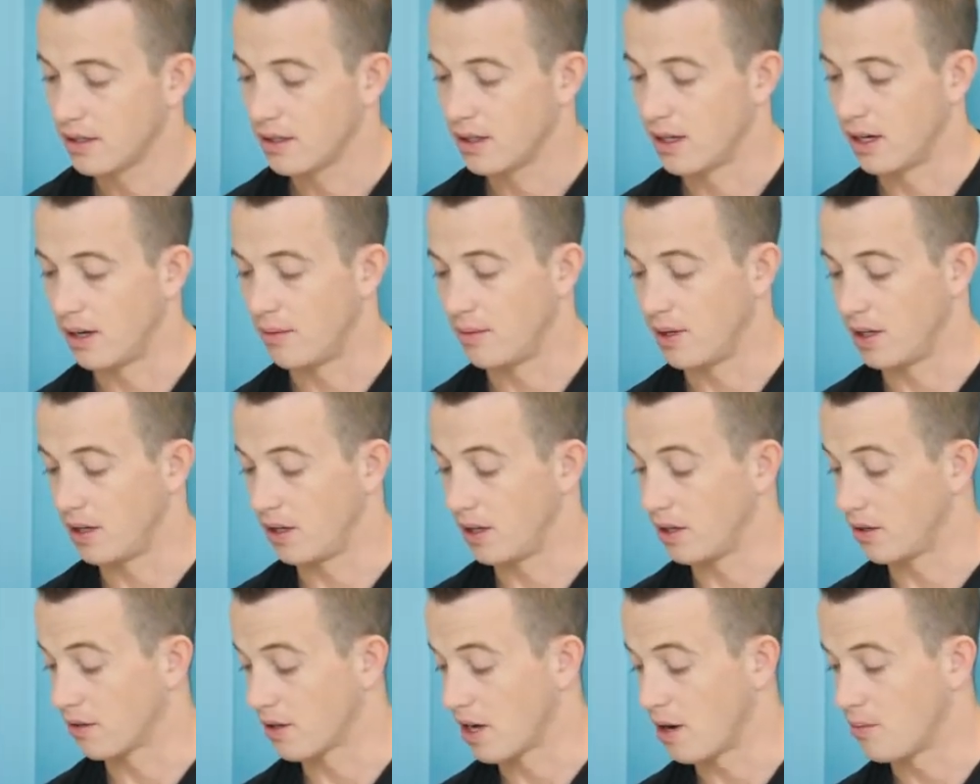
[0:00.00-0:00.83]

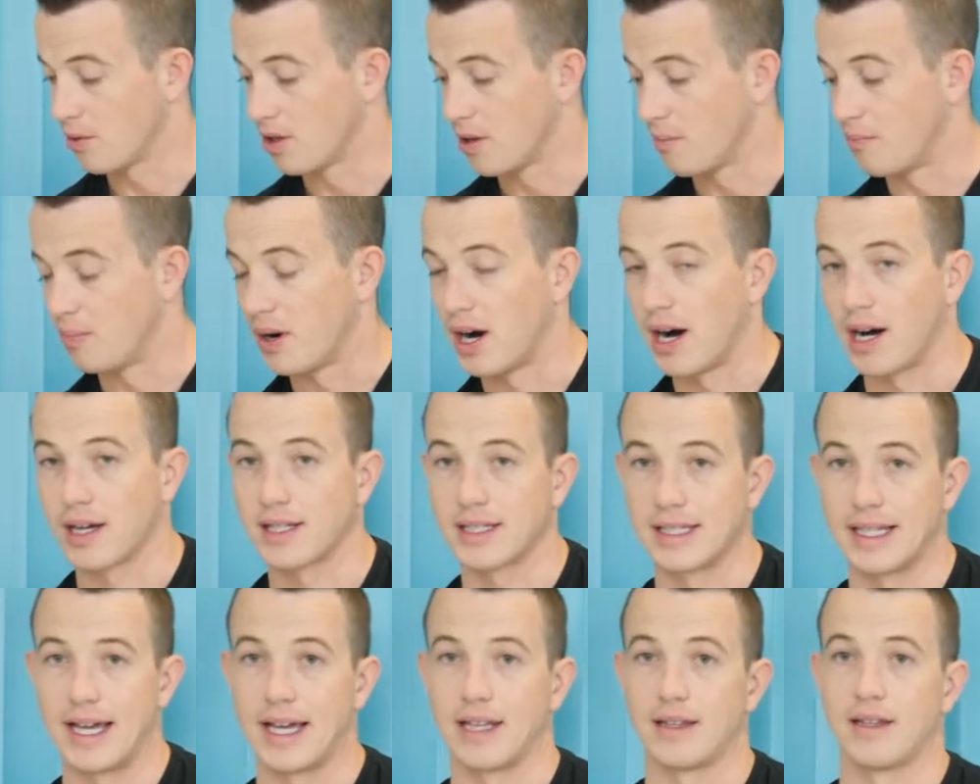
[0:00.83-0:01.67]
It'll come with a
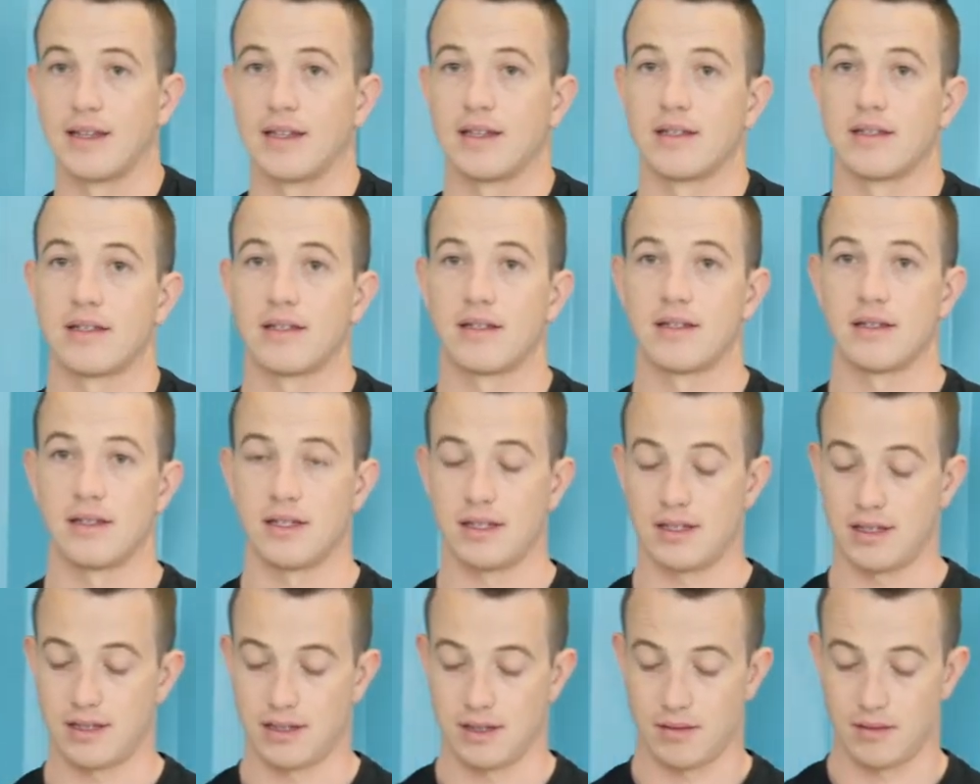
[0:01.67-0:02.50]
box like this.
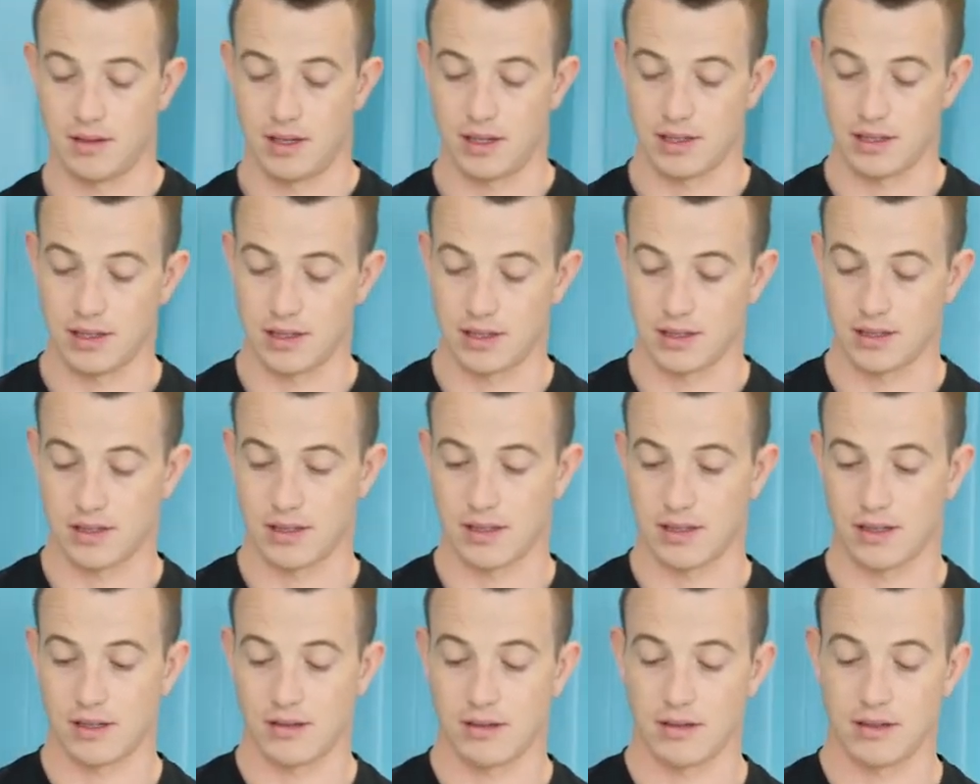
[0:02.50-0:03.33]
This is
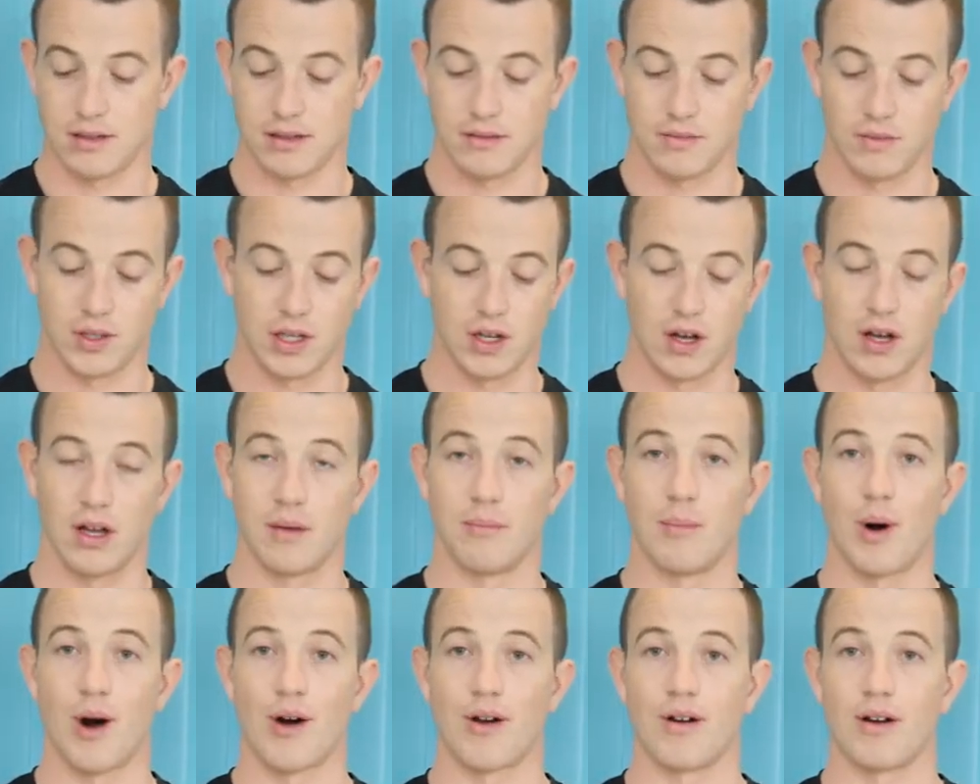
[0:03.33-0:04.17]
we call
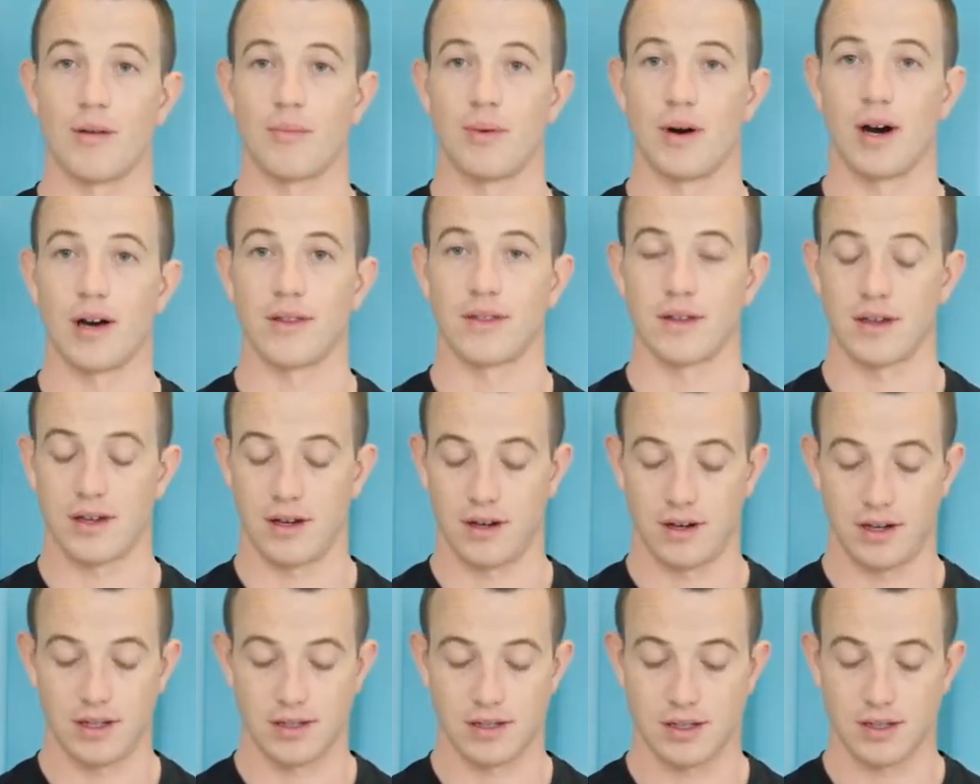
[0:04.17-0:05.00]
it modern
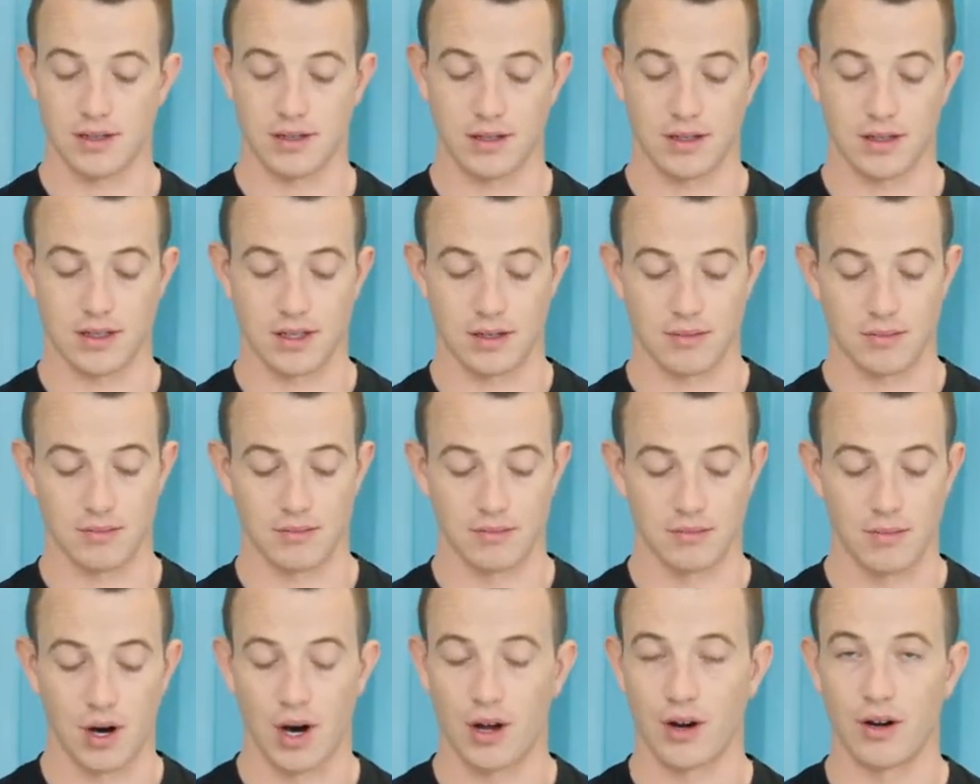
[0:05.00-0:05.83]
apothecary. It's a
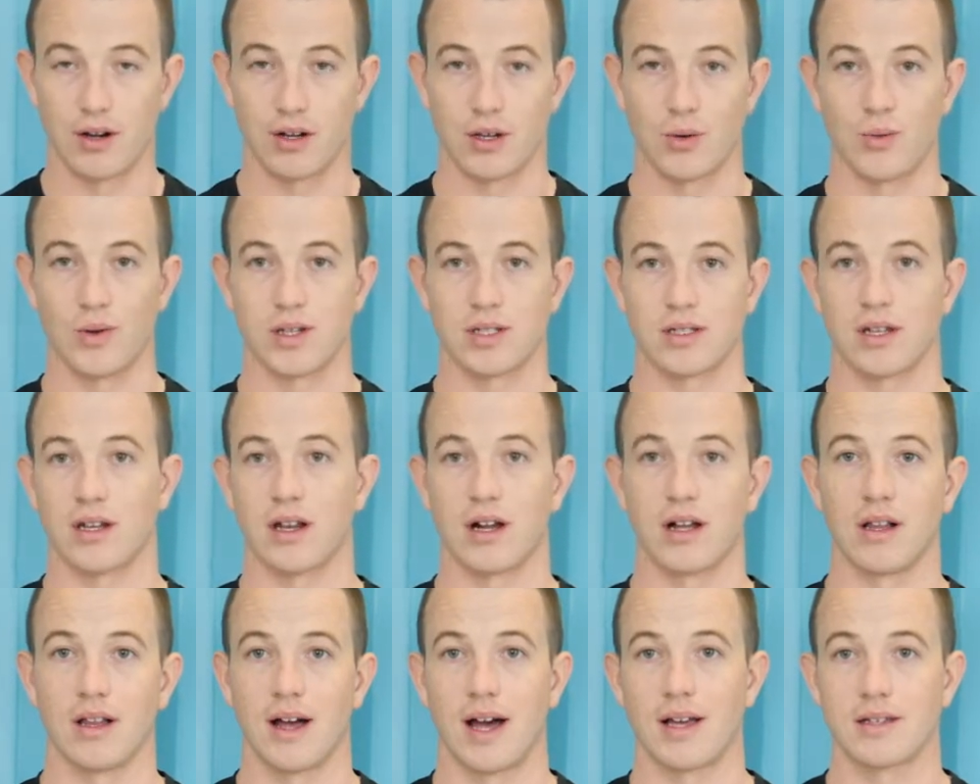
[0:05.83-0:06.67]
modern twist on
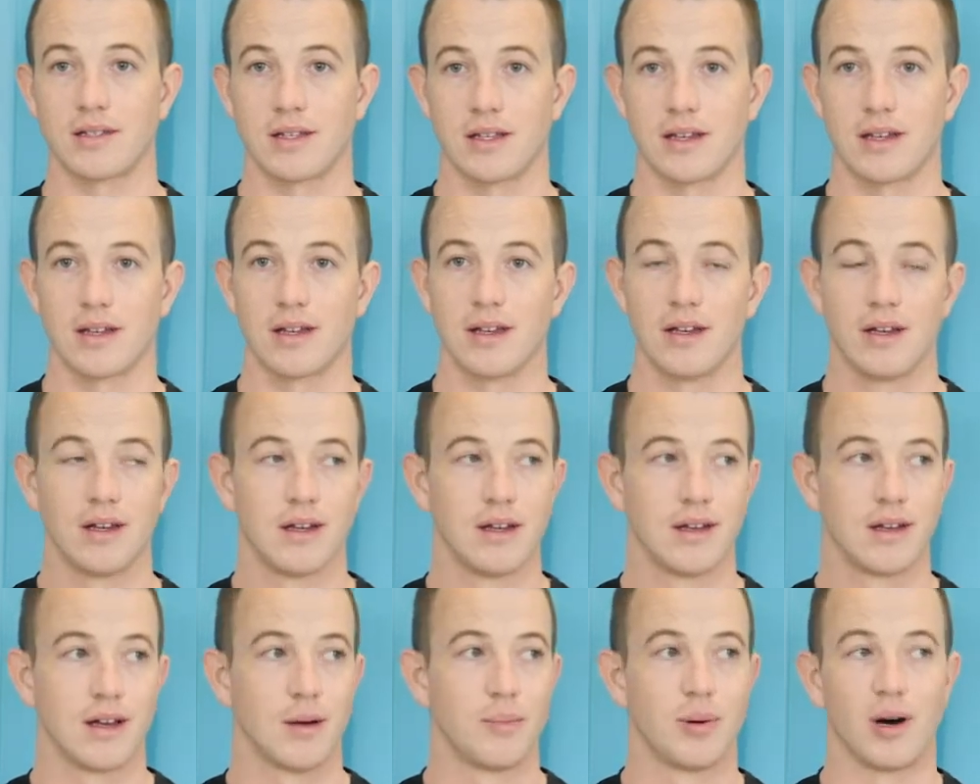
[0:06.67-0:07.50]
a classic
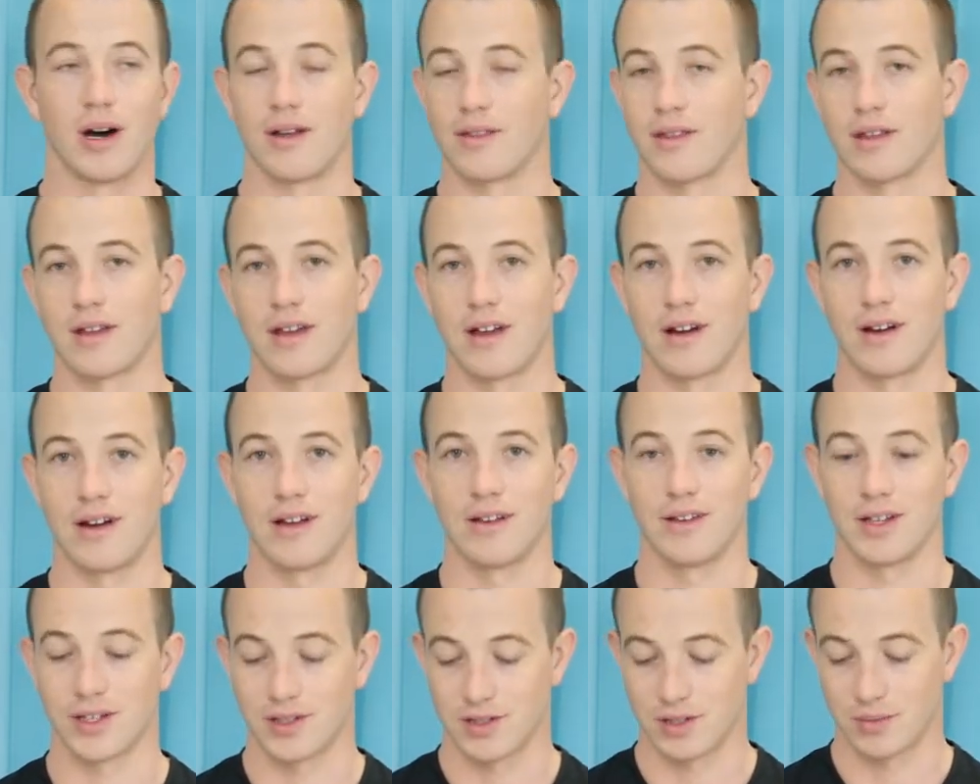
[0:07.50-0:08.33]
apothecary
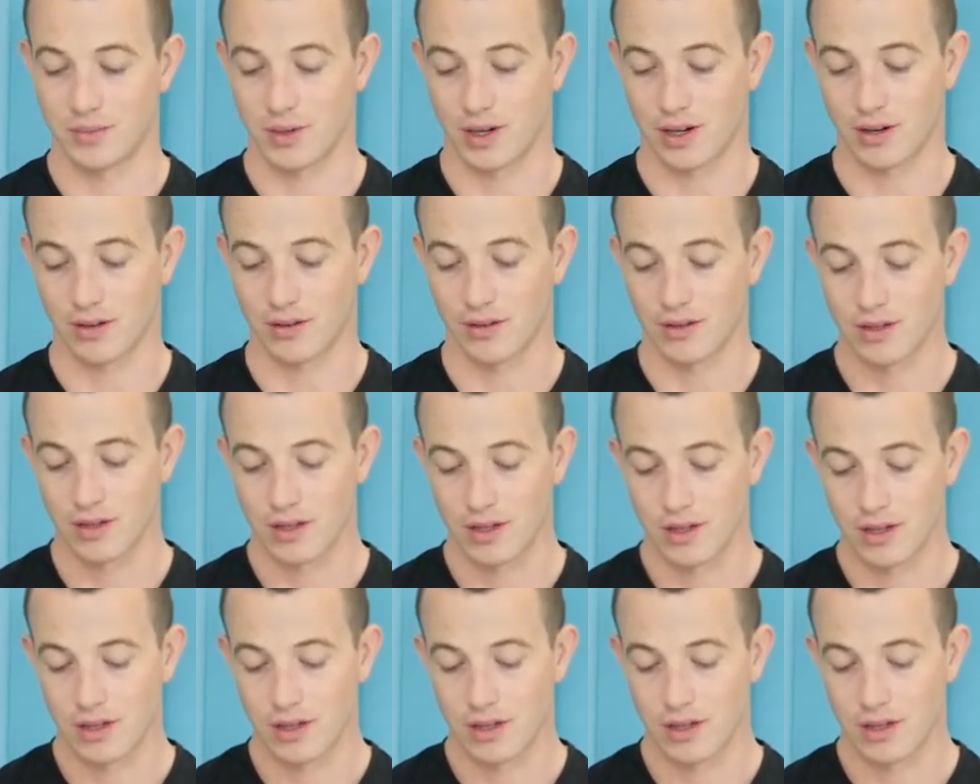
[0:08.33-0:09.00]
elixir bottle.